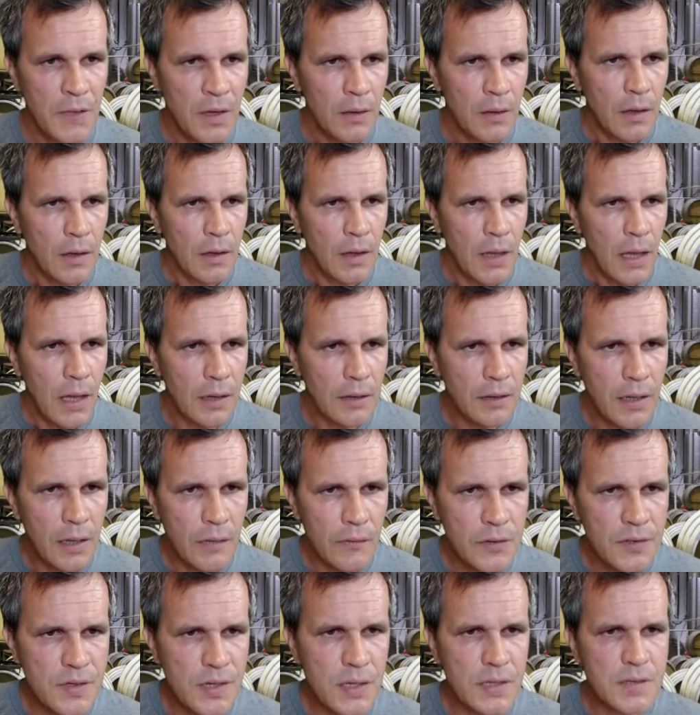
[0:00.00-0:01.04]
and Kevin
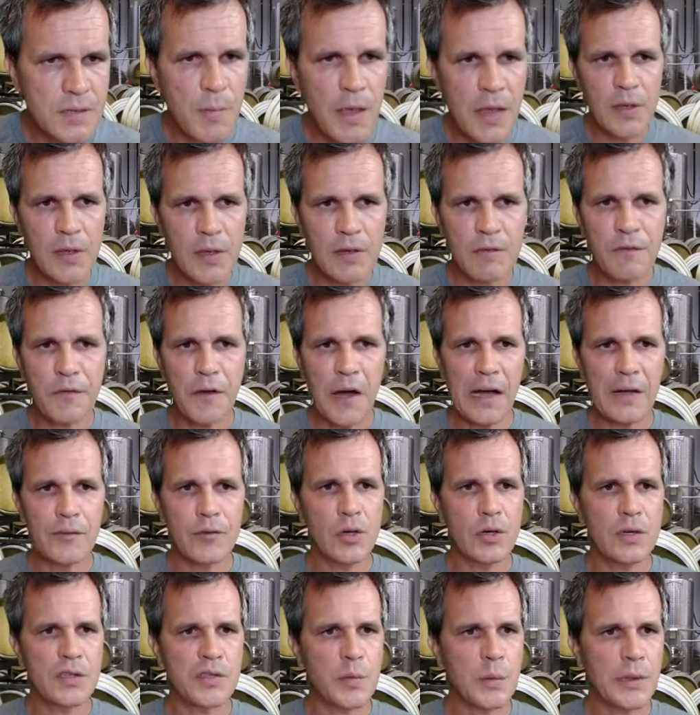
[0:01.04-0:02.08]
says maybe in five
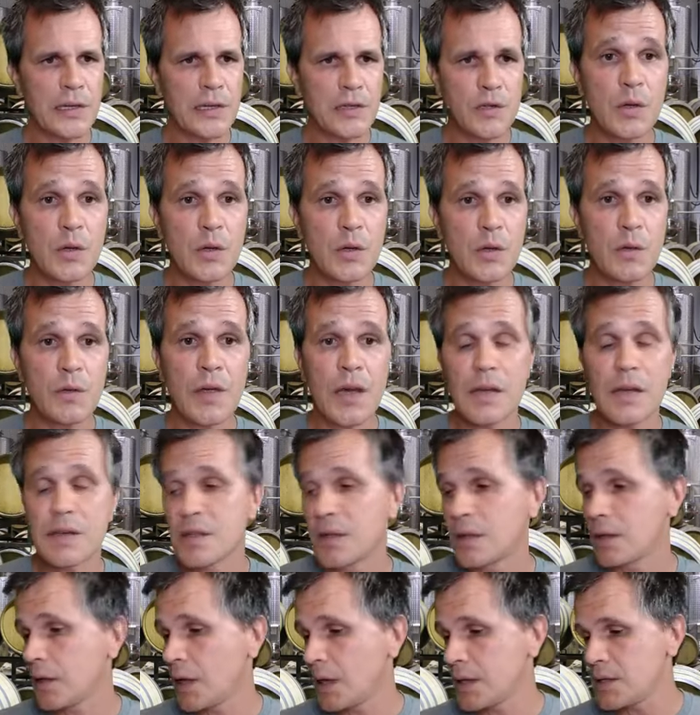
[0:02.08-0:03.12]
years we can do a
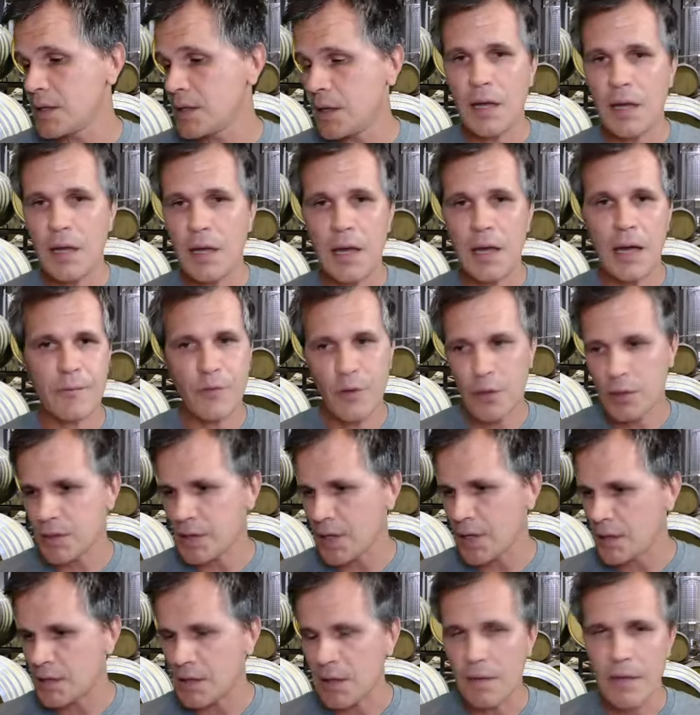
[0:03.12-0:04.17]
2019 Cab Franc
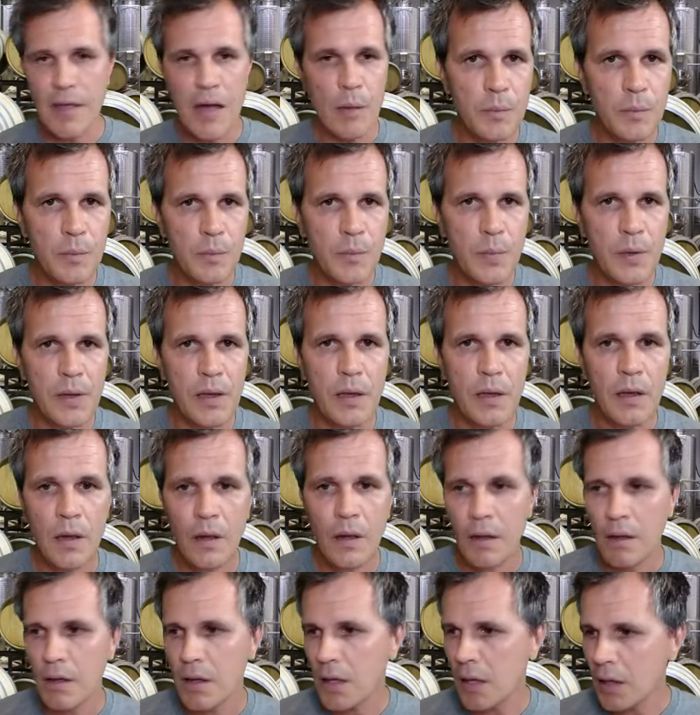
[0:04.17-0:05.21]
tasting. That would be
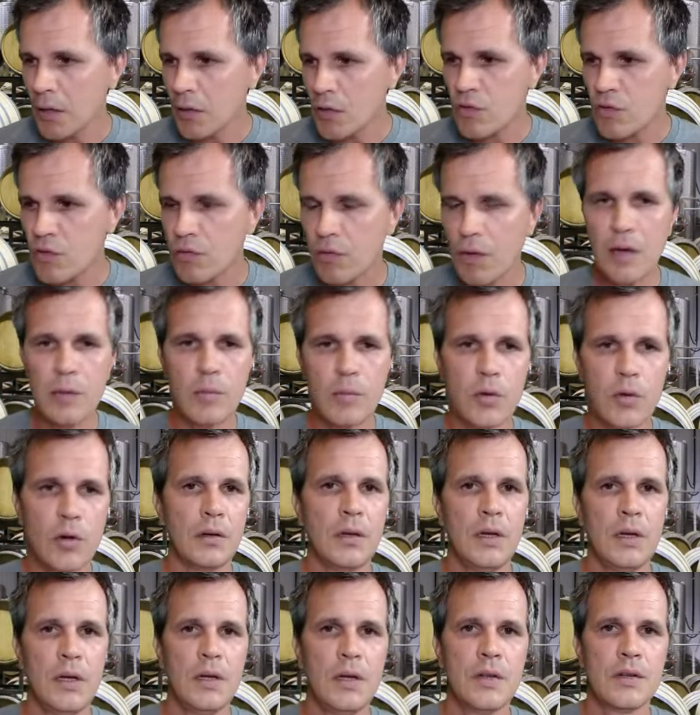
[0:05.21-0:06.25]
incredible.
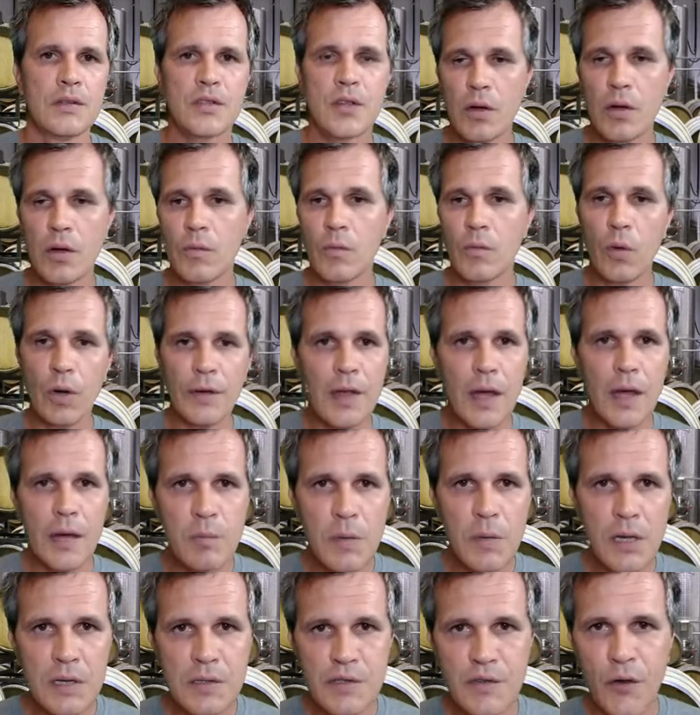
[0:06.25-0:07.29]
So what that
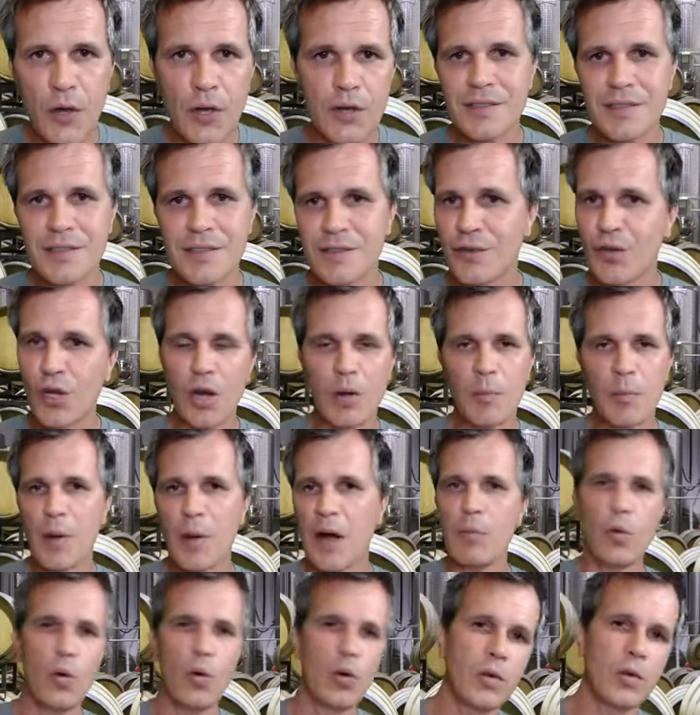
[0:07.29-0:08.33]
means, folks, is you've got to buy
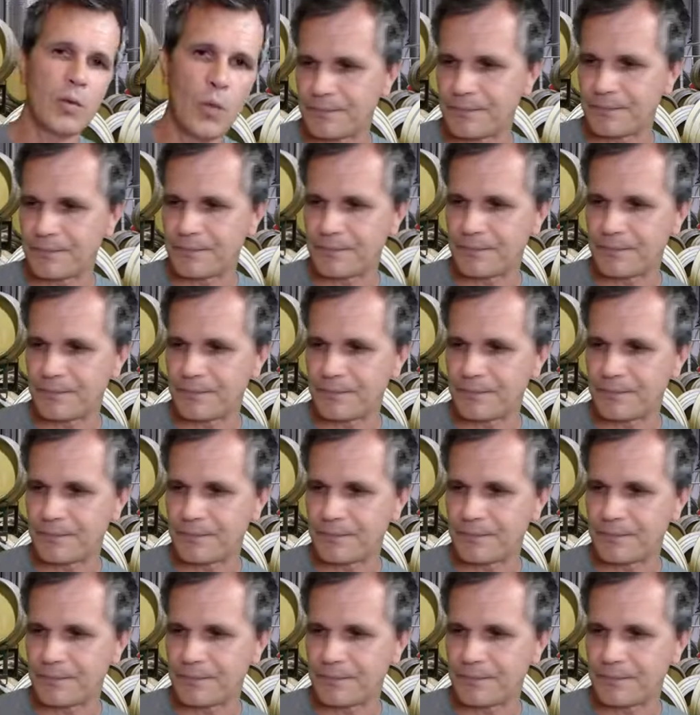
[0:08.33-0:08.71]
more than one.